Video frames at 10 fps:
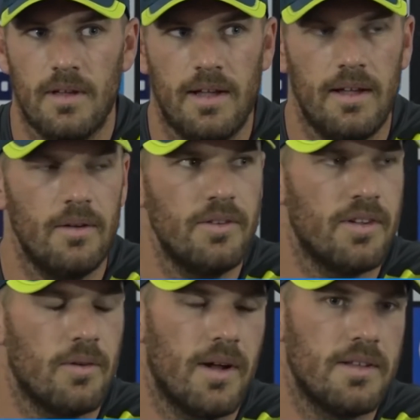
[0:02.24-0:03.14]
We're
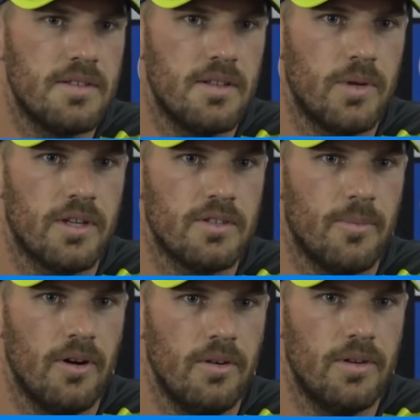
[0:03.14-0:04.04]
just going to wait and see the wicket
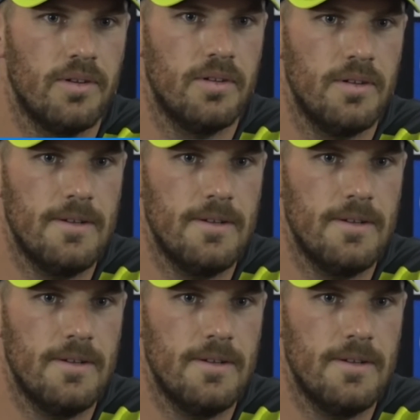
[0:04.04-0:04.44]
tomorrow and